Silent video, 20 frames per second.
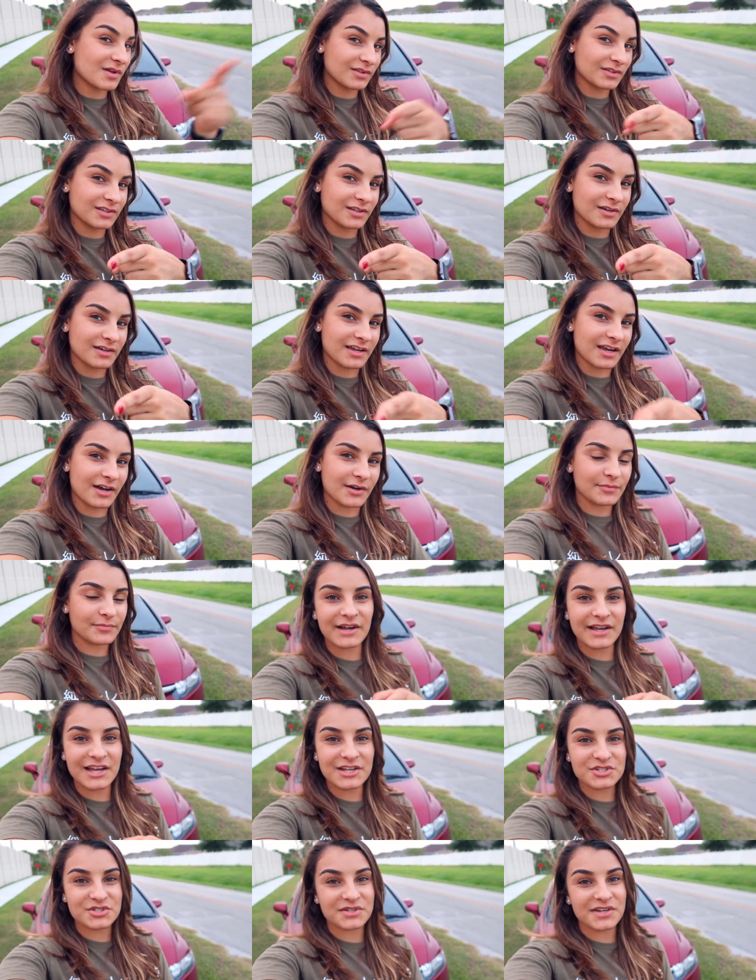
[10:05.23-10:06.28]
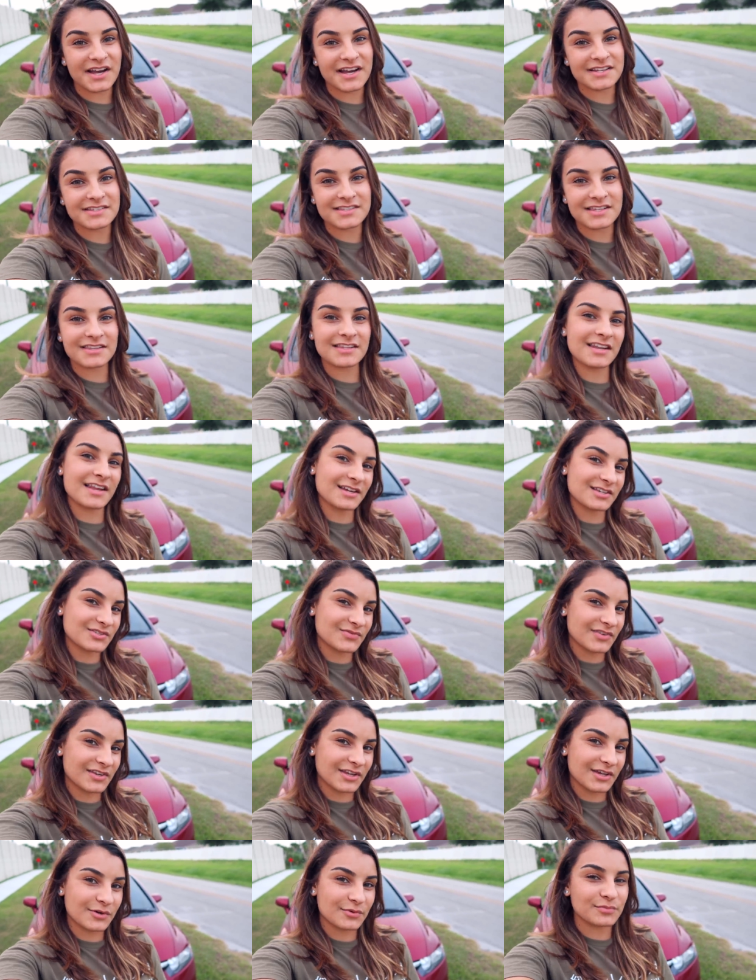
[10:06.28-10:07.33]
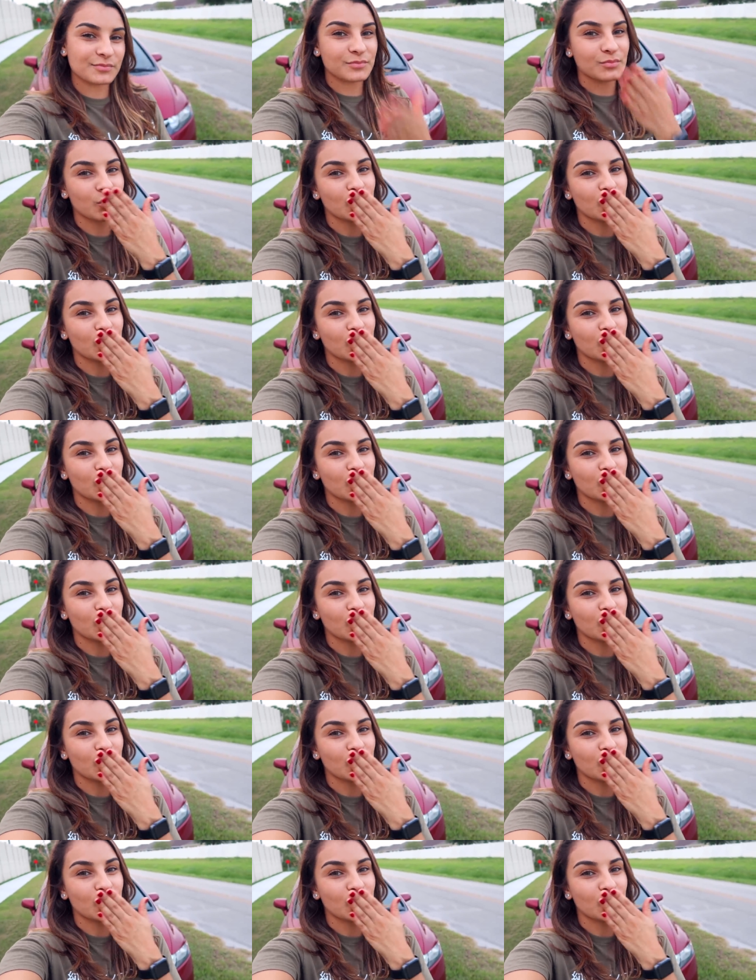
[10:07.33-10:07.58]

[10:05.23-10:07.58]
on the lookout. I'll catch you guys in the next video.